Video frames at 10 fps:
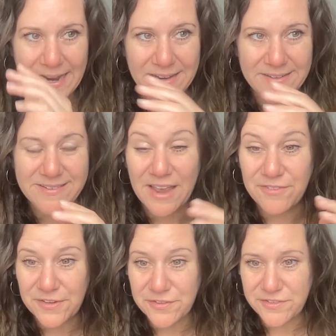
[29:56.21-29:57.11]
and I
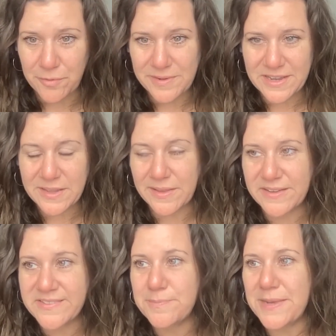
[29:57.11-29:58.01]
feel so
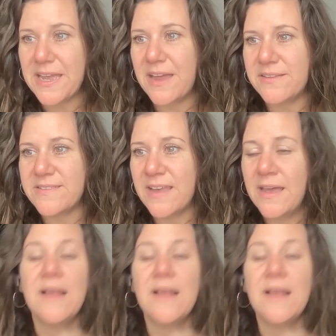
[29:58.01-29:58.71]
ridiculous because